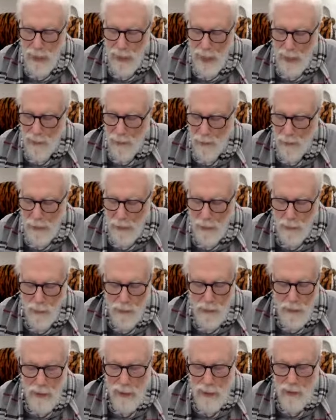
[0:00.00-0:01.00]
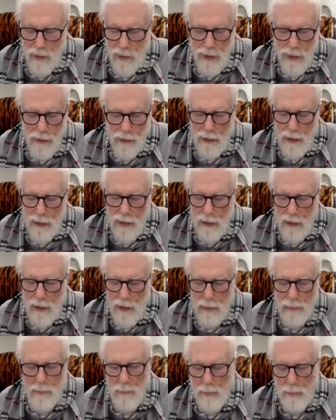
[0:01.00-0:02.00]
And you will only succeed
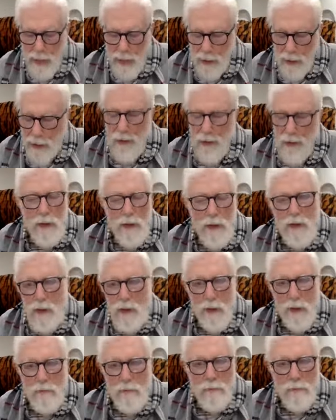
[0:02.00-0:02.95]
in making yourself